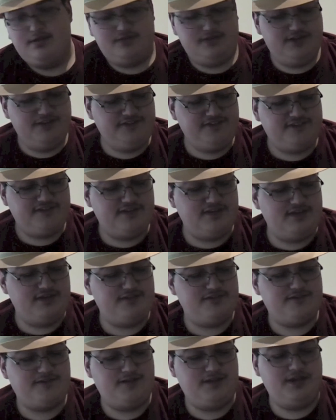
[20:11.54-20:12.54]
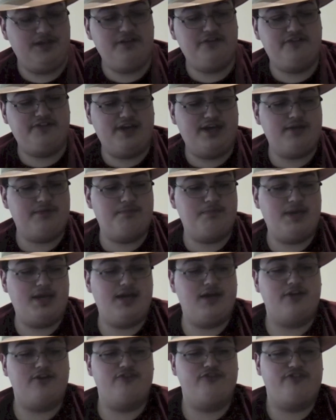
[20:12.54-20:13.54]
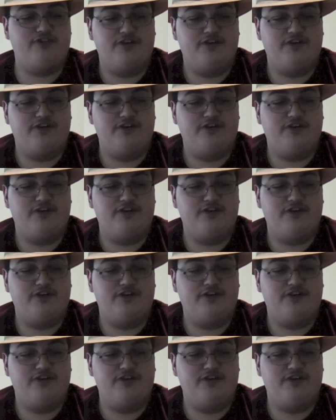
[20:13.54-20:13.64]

This is the Deadman